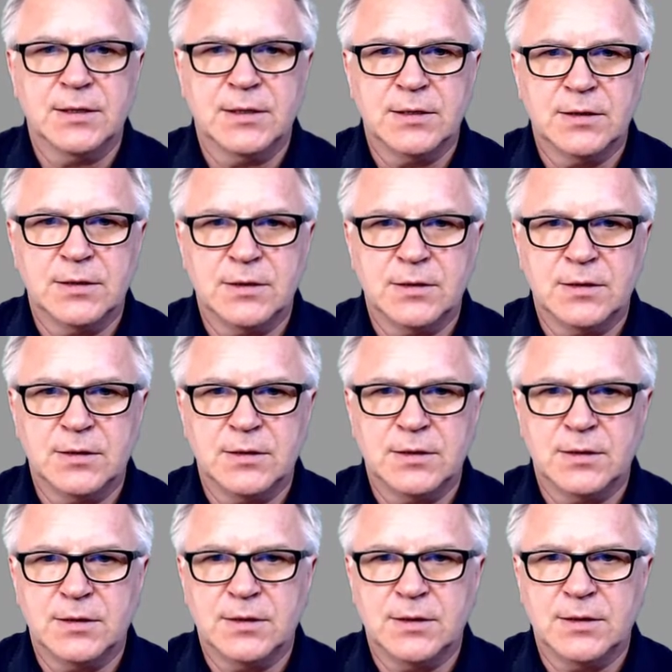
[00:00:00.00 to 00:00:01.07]

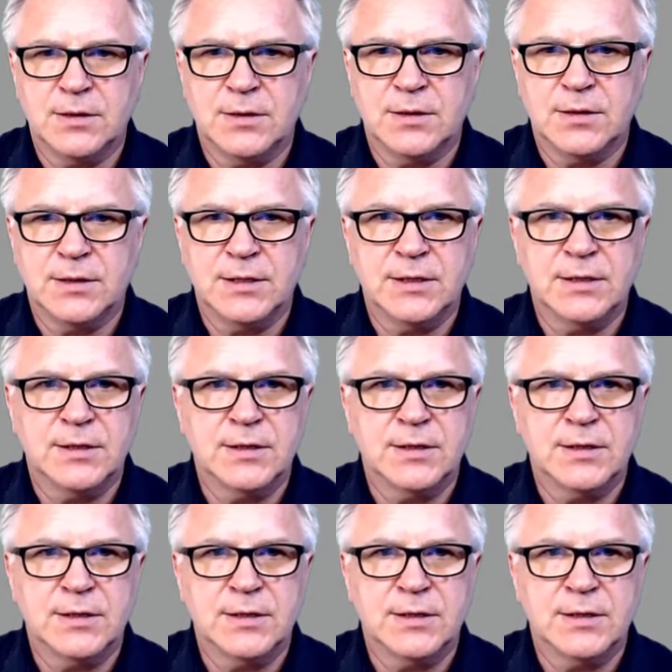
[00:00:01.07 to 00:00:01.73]
(no one is talking)